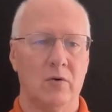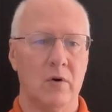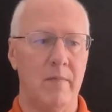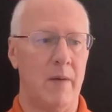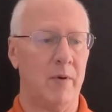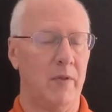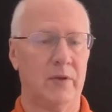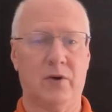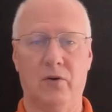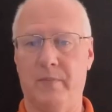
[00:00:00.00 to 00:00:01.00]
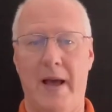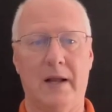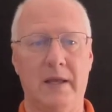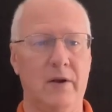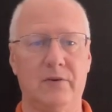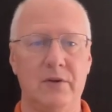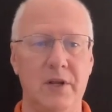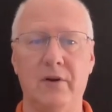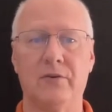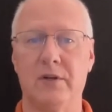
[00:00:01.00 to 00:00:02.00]
Remember, this goes back years and
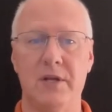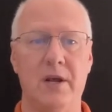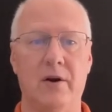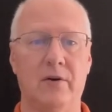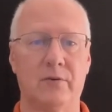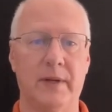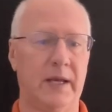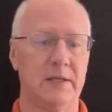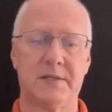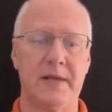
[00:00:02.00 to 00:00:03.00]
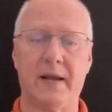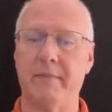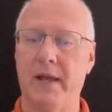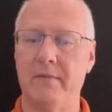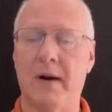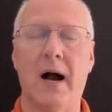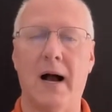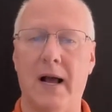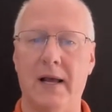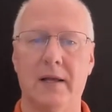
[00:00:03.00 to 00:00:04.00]
years and years. We can segment
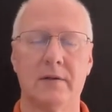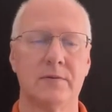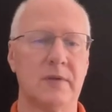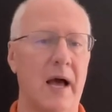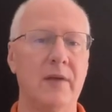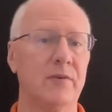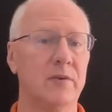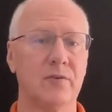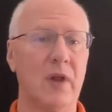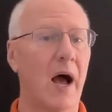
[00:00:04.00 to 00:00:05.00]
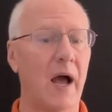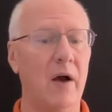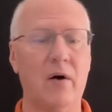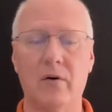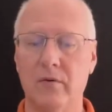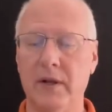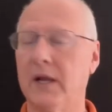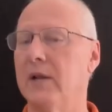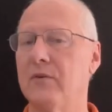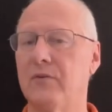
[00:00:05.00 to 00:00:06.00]
by size and style, we
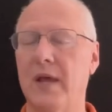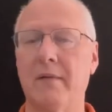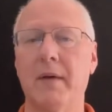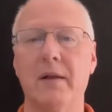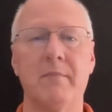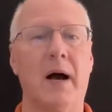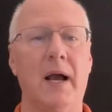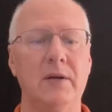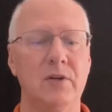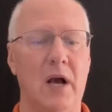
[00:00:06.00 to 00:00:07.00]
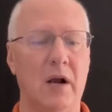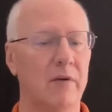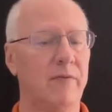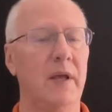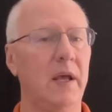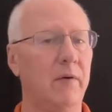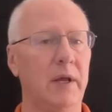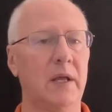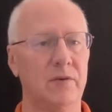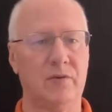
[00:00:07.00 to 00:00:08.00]
can segment by geography,
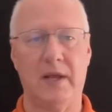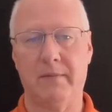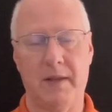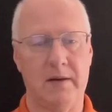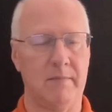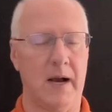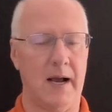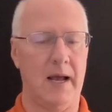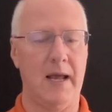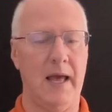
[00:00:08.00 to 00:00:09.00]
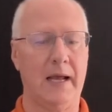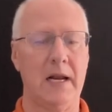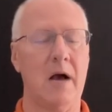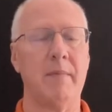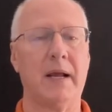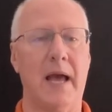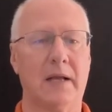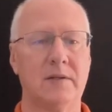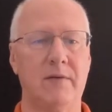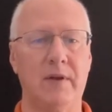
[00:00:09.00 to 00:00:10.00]
we can segment by economic
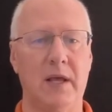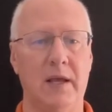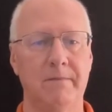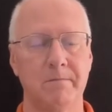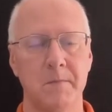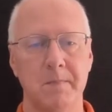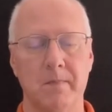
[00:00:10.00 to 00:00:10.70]
activity.